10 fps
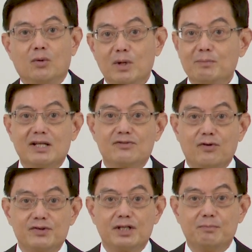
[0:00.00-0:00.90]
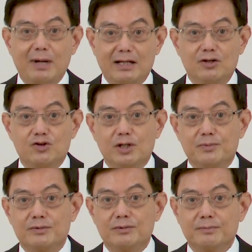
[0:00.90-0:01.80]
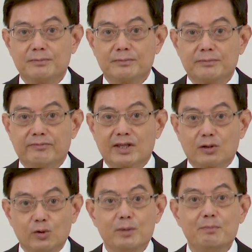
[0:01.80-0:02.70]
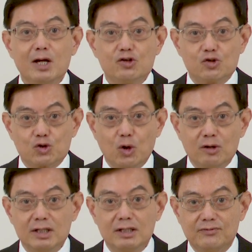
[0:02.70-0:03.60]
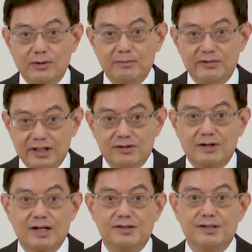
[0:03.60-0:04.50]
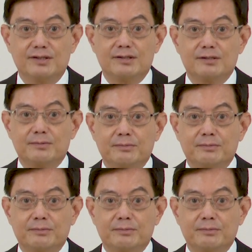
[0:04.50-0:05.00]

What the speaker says: we must foster partnerships to emerge stronger from this crisis.